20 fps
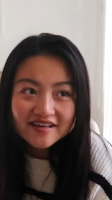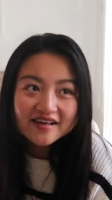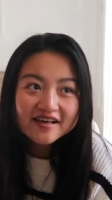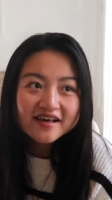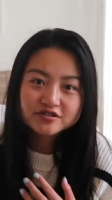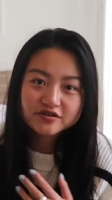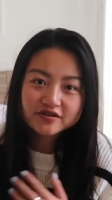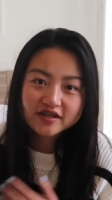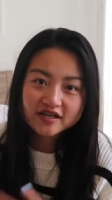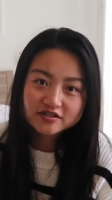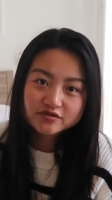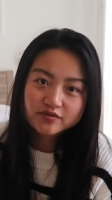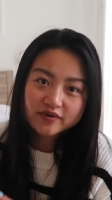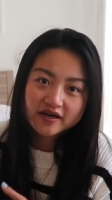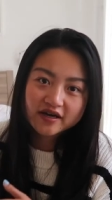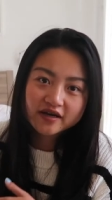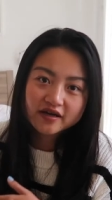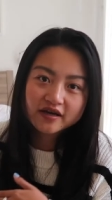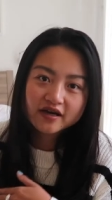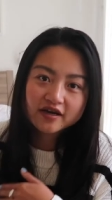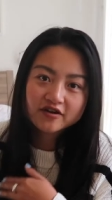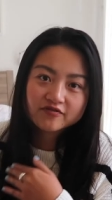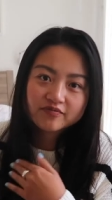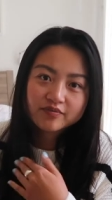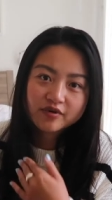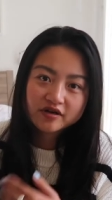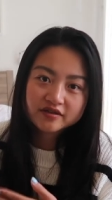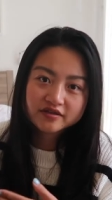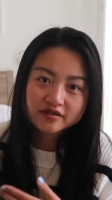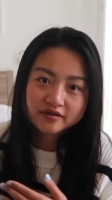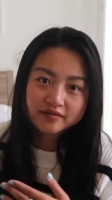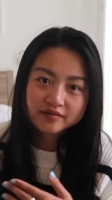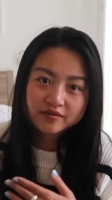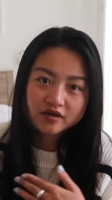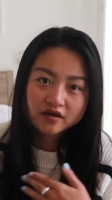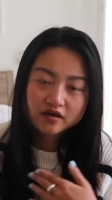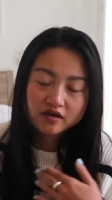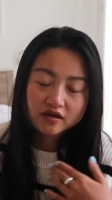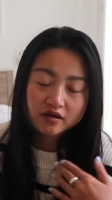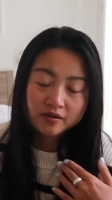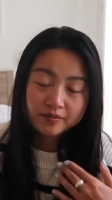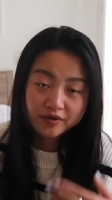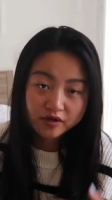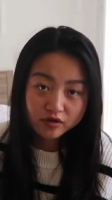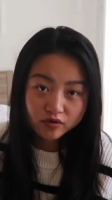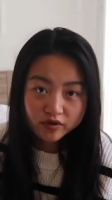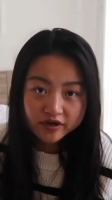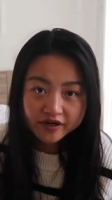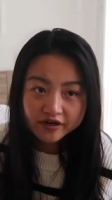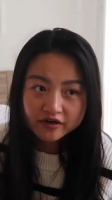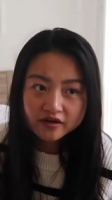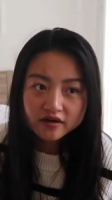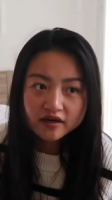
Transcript: so that's why i kind of bought them a bit quicker